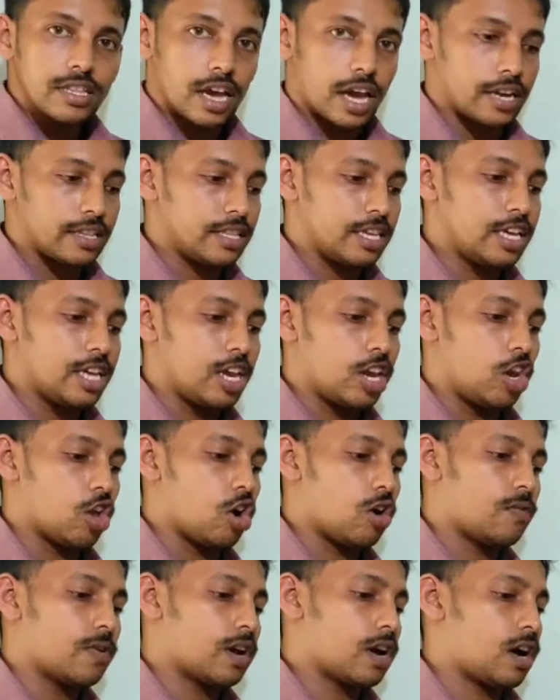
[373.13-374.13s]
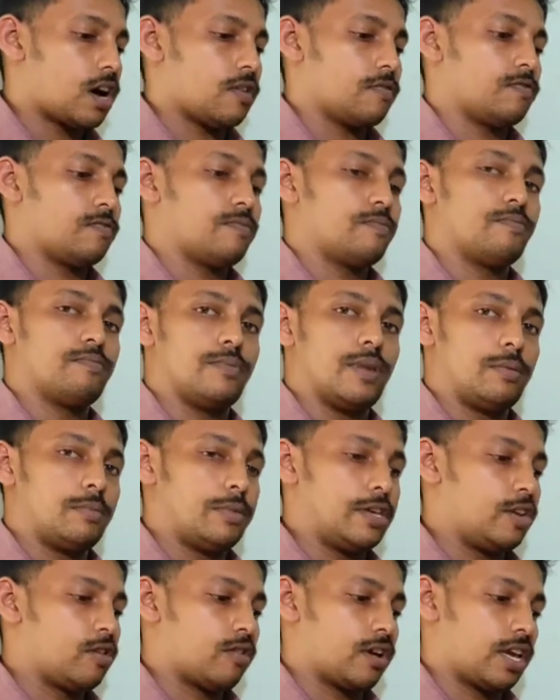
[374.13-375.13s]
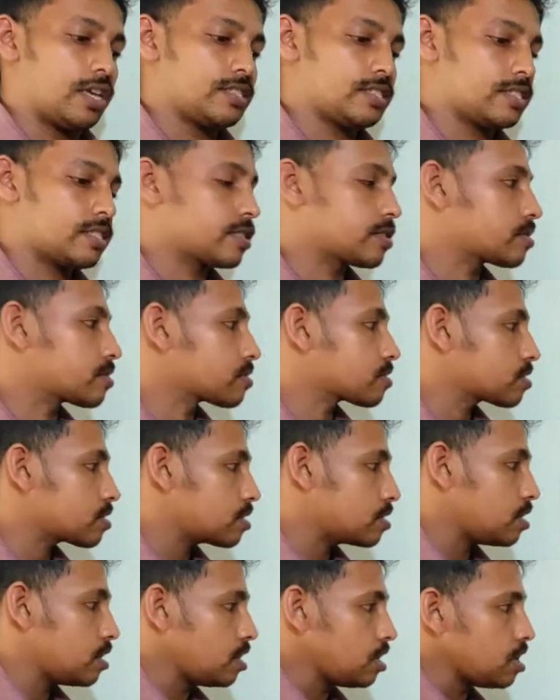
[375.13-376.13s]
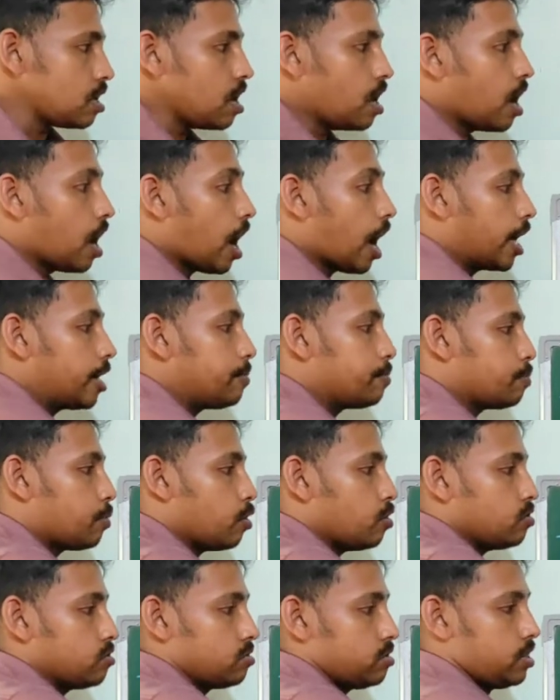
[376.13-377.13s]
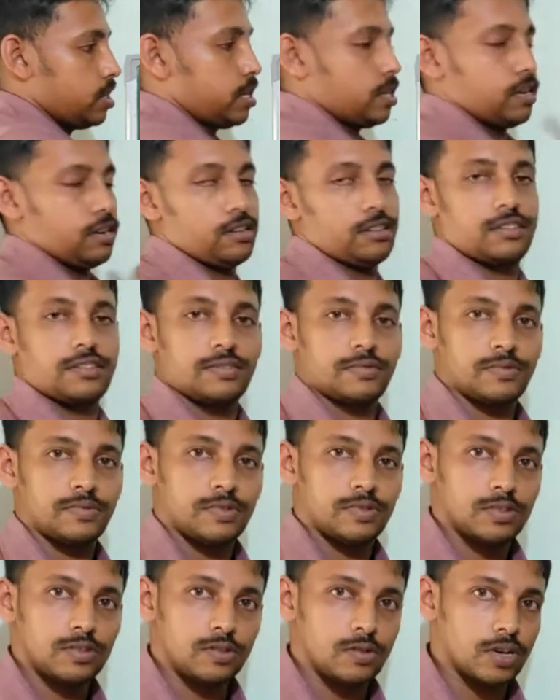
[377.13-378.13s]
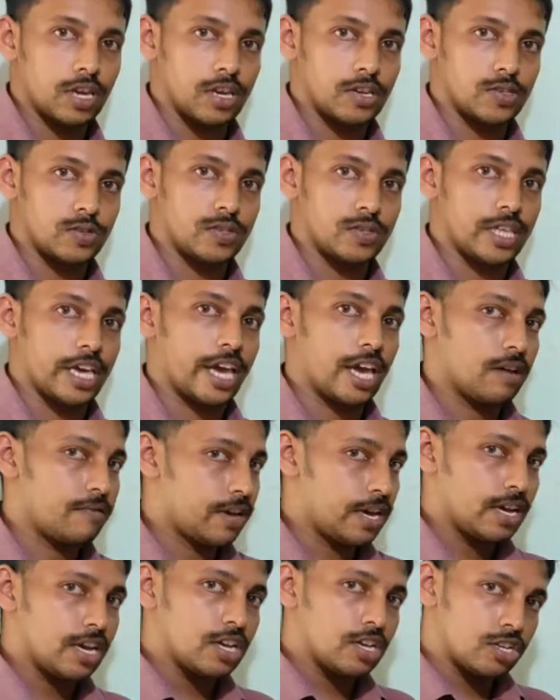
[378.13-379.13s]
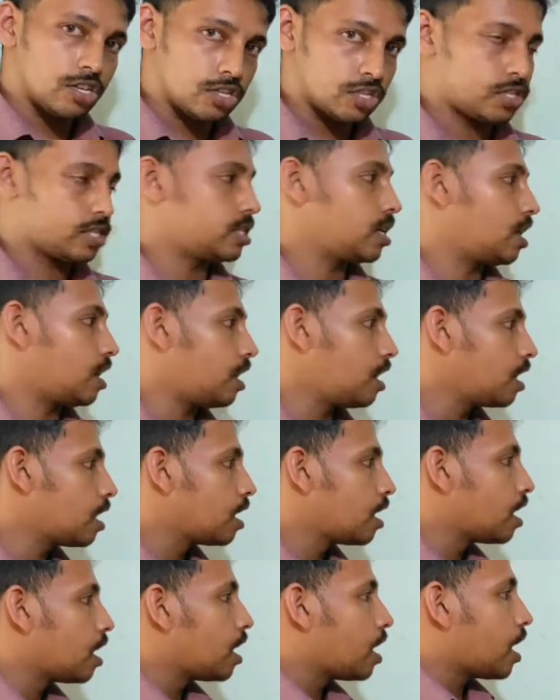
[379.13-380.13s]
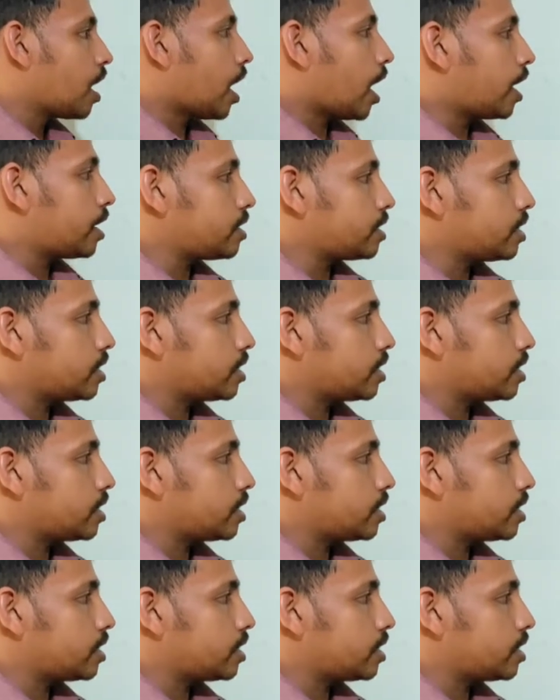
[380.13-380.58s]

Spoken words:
and the lower half may be known as hypotheca. Okay, so they have a shell and